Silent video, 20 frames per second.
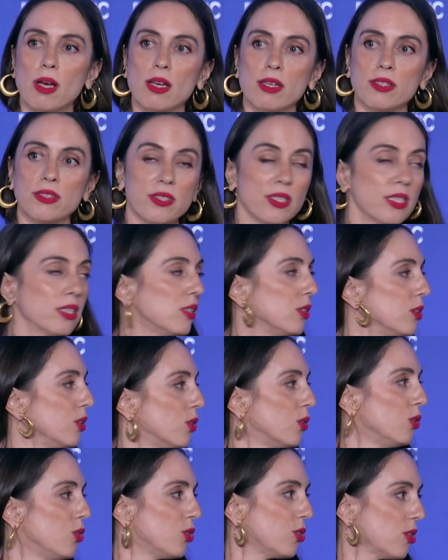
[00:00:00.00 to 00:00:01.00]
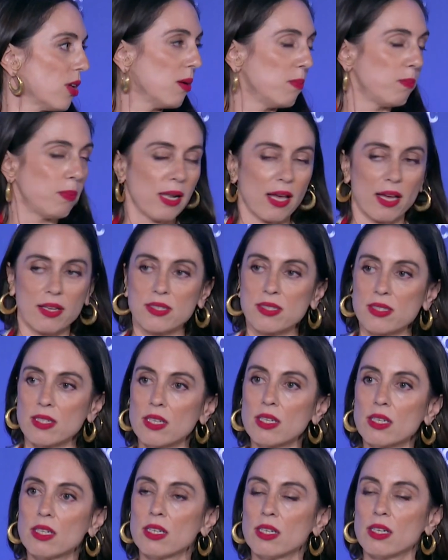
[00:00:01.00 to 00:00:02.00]
Single-use
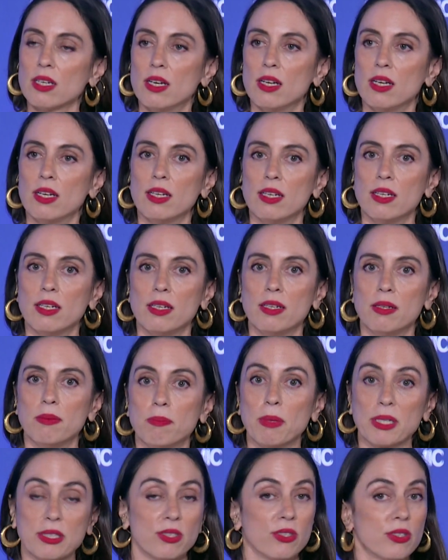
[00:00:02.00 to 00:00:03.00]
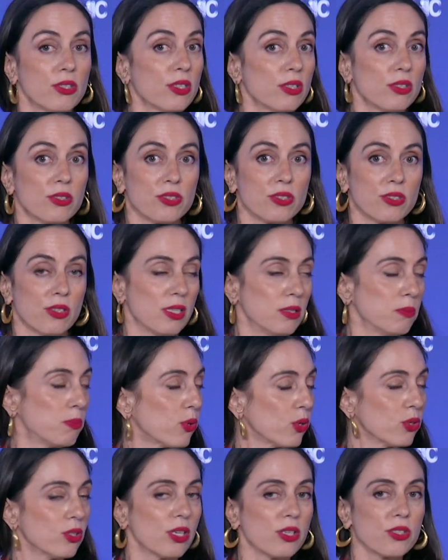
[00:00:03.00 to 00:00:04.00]
plastic materials and
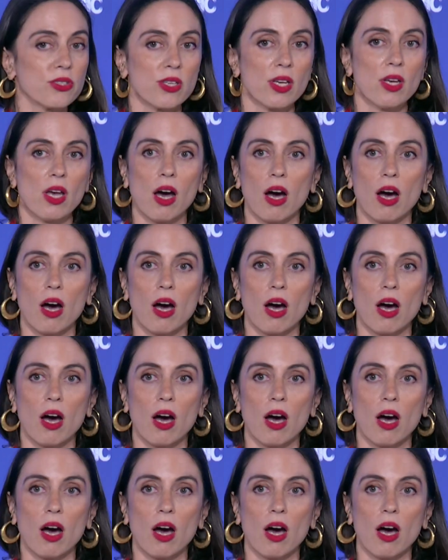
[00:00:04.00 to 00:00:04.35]
products